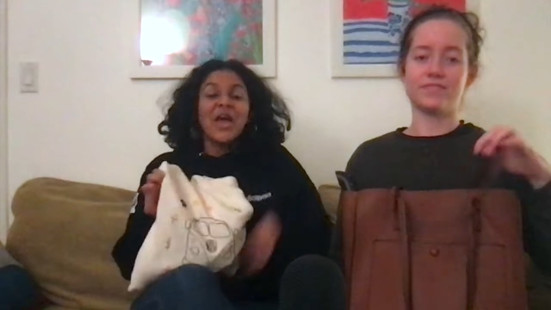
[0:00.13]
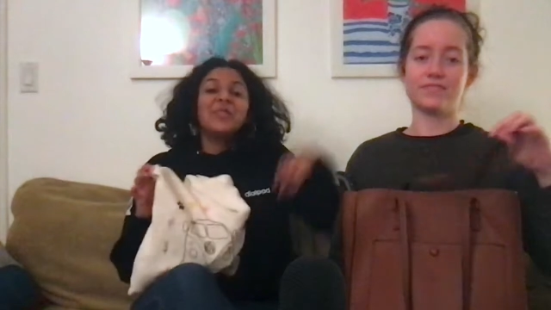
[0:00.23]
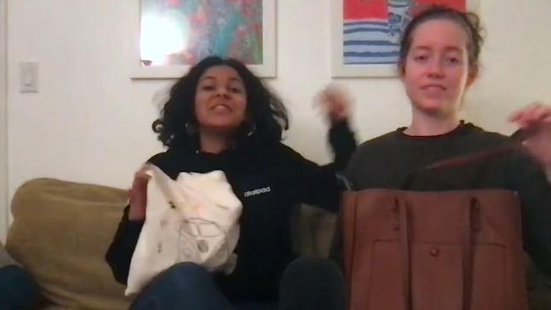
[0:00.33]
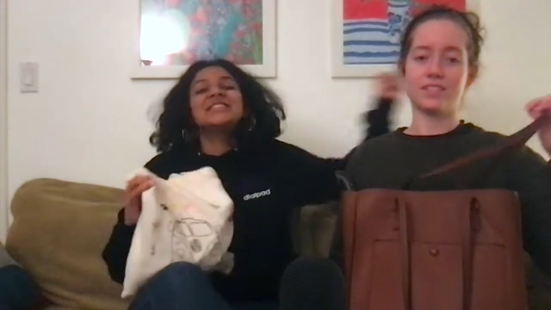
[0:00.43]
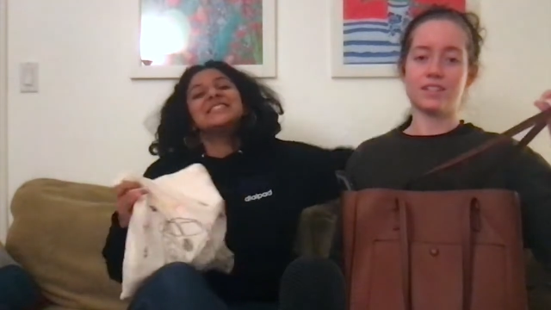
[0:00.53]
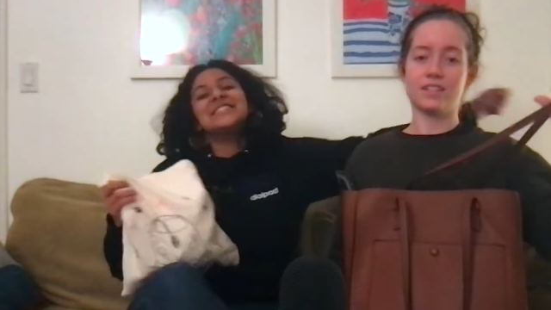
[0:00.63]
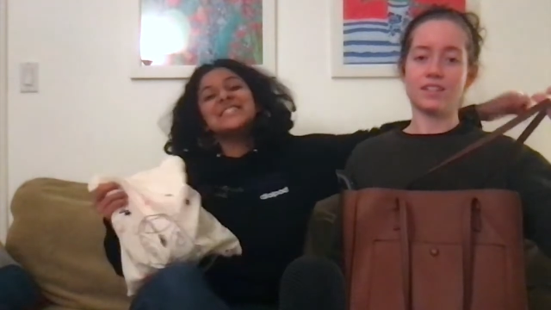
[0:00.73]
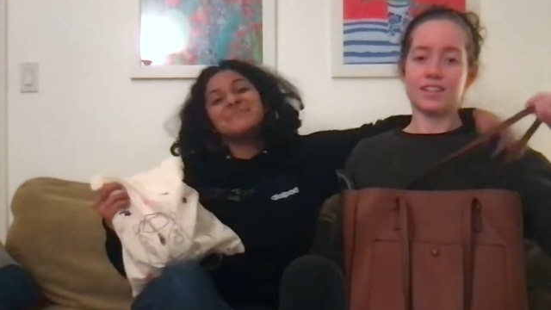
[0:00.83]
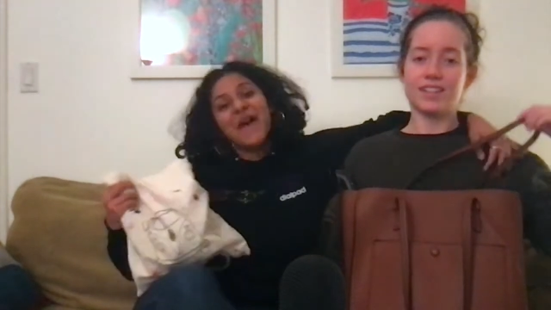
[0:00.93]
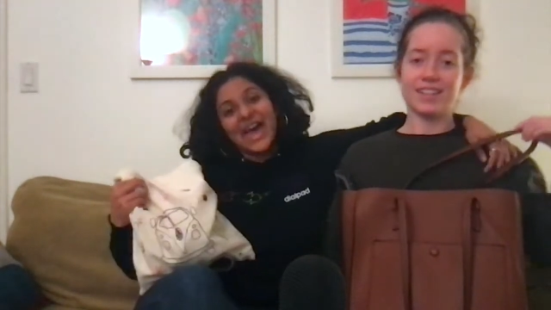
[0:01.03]
Speaker 1: This
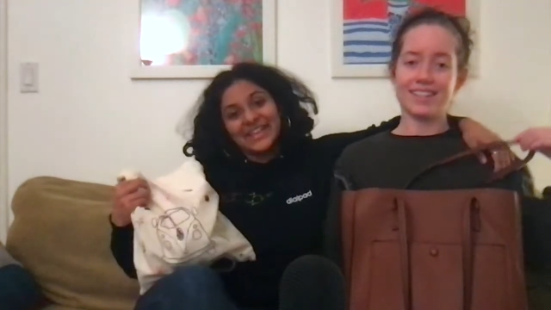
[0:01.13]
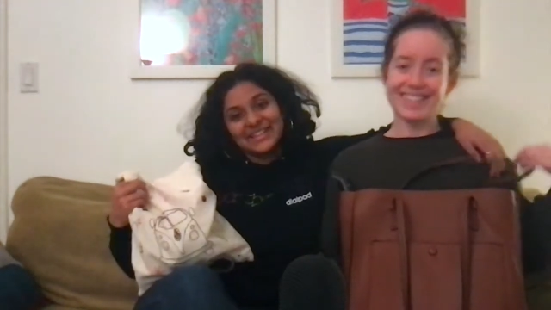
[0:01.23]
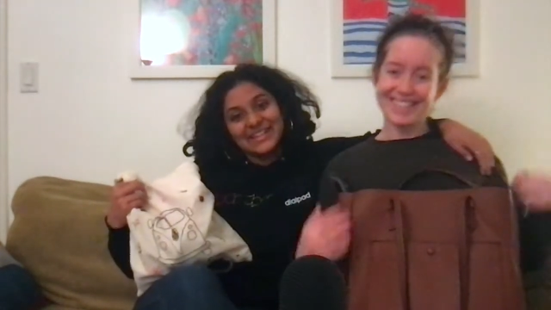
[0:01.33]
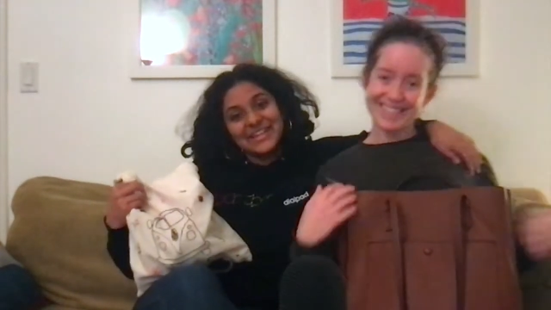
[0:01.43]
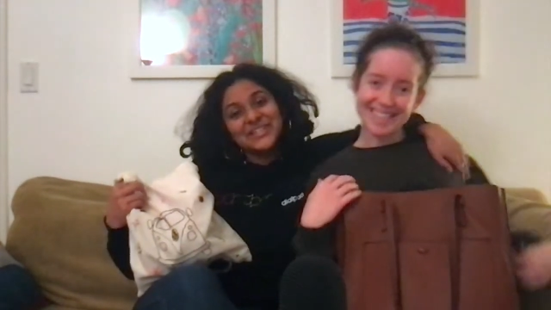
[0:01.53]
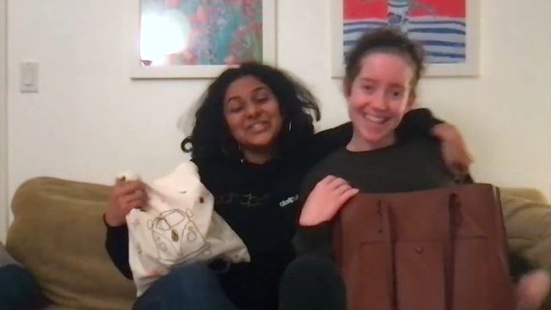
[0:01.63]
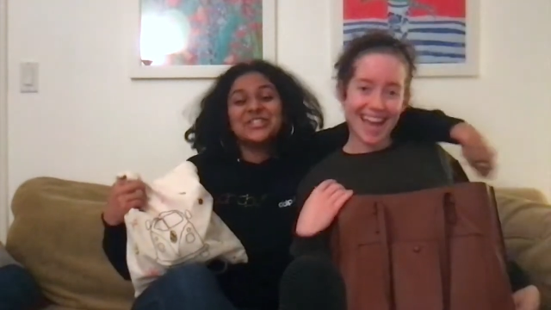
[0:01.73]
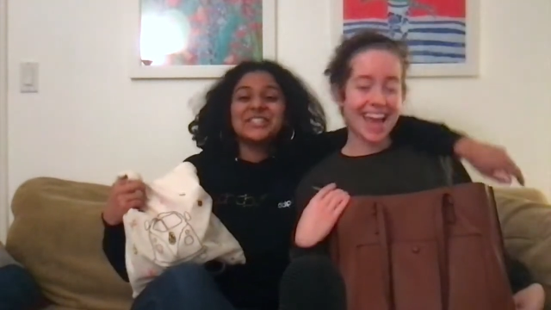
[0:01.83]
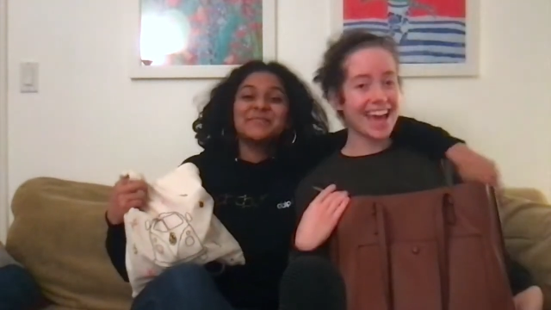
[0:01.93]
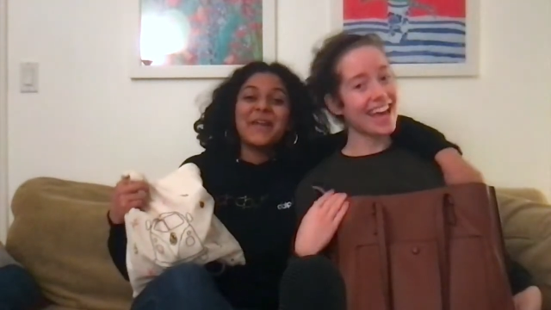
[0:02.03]
is Madeleine.
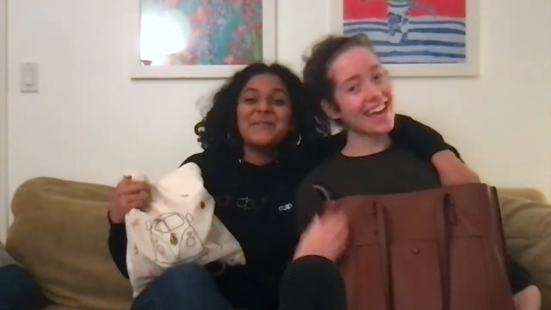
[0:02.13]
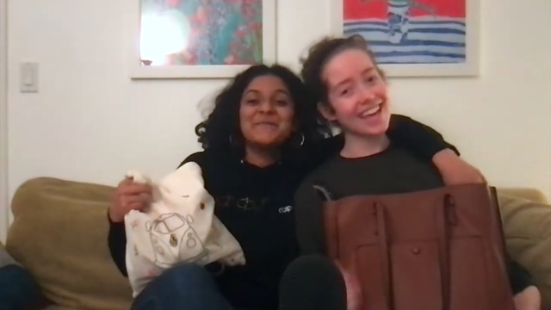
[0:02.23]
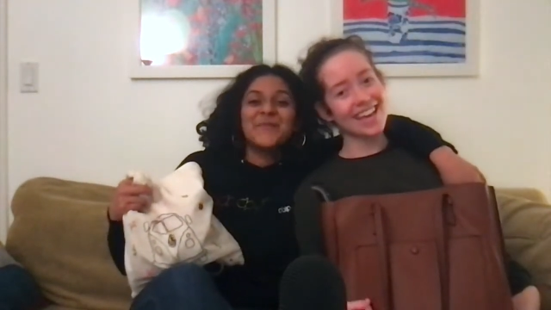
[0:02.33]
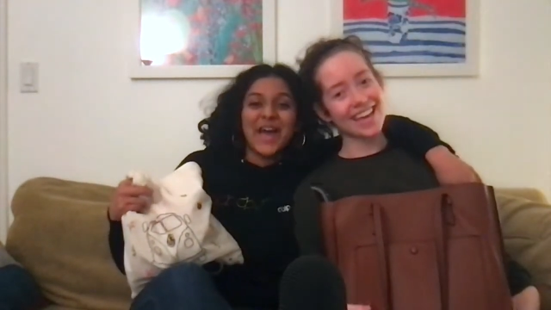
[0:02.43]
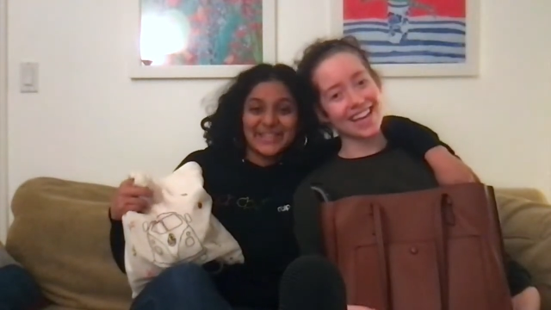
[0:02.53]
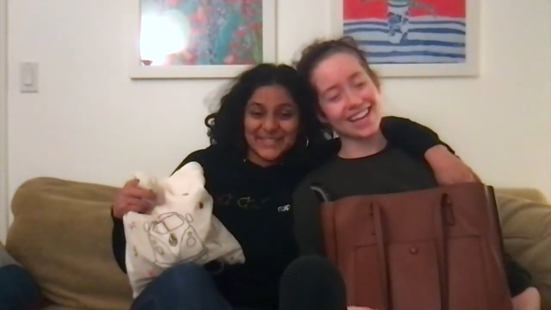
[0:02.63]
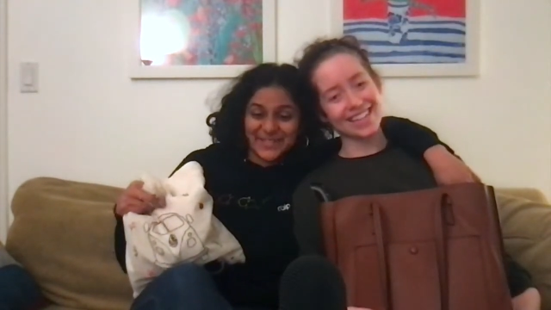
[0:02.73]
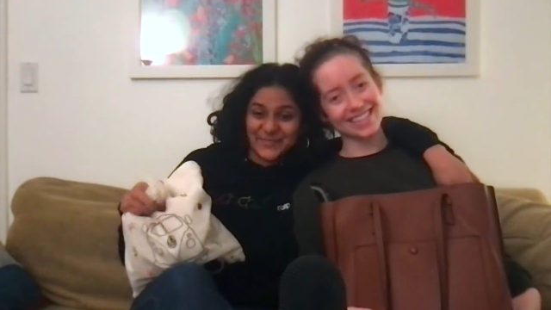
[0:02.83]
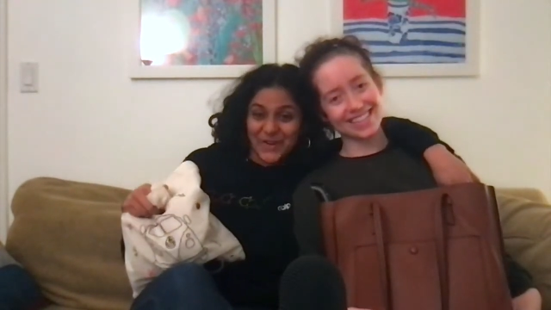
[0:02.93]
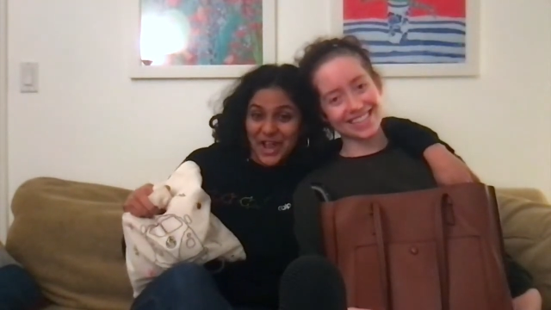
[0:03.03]
She's hey. my
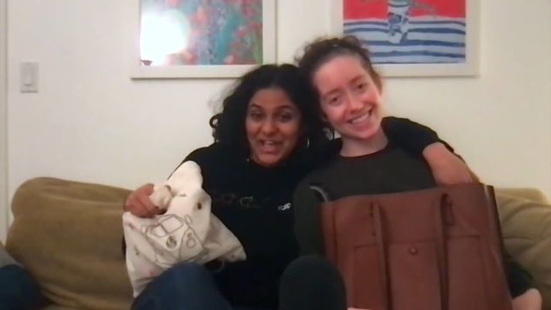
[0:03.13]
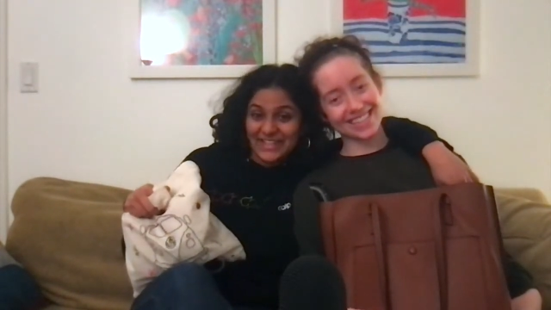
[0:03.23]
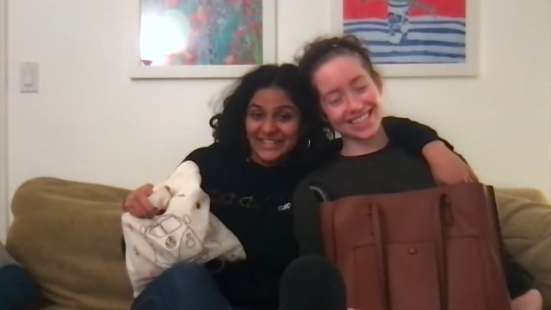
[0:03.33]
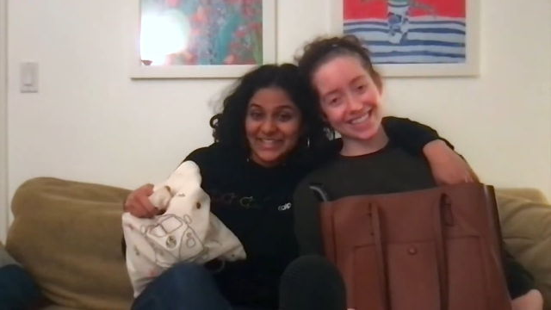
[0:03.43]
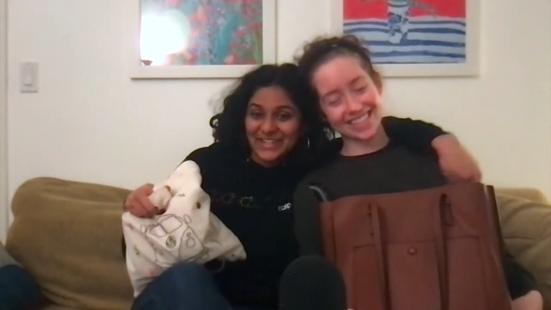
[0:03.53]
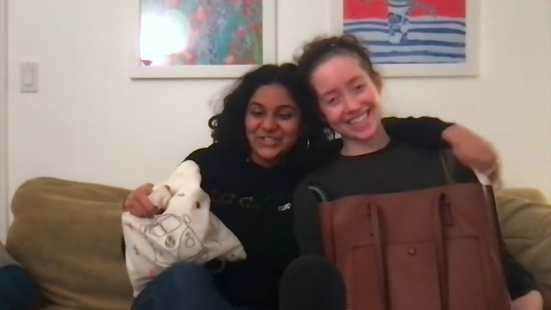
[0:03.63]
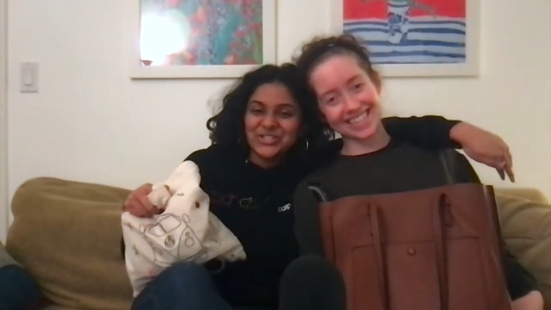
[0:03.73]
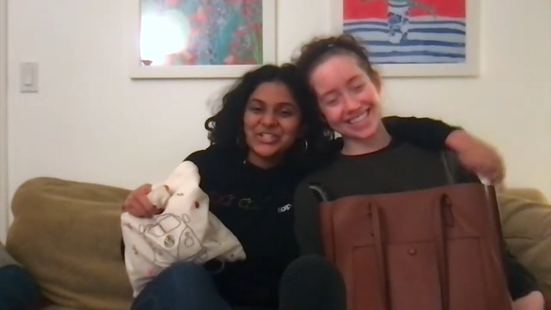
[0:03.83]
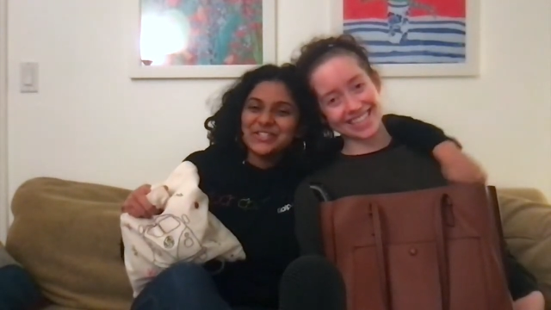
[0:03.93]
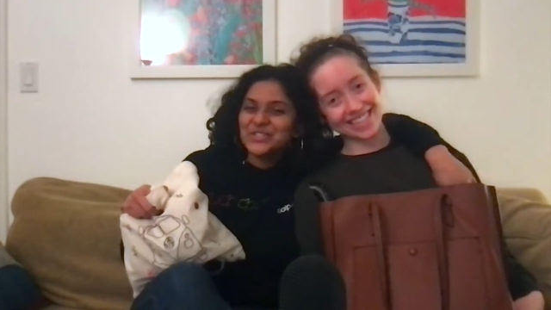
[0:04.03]
best friend, and
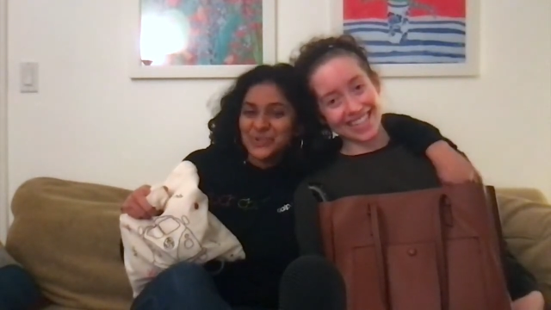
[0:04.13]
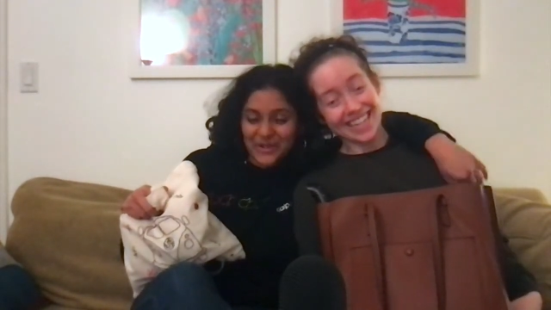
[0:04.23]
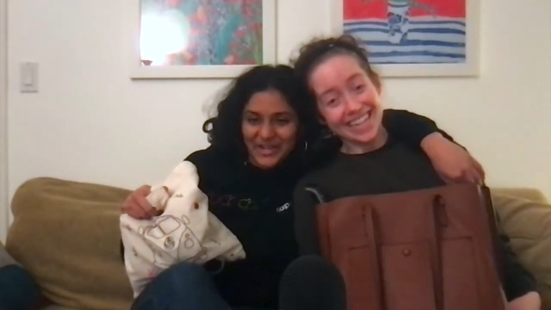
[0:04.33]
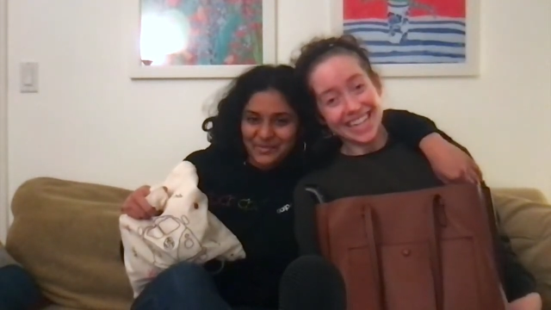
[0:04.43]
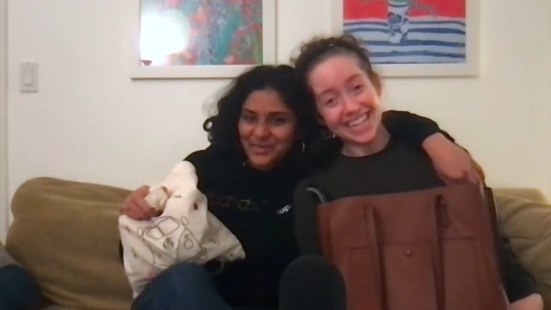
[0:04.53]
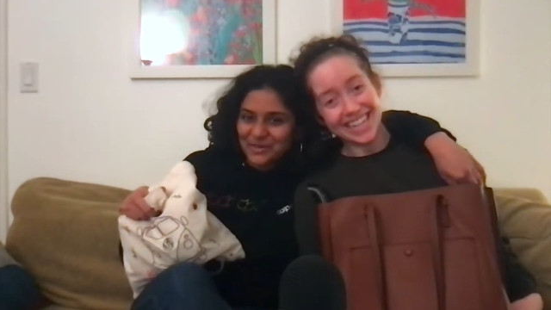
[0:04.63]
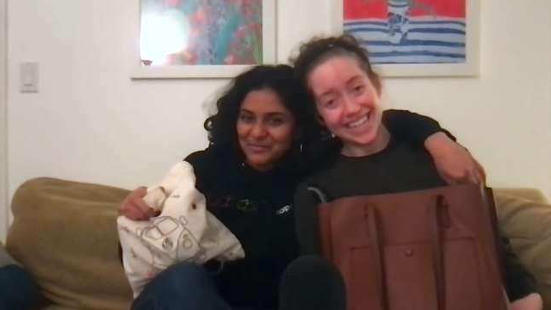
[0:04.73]
she's joining me on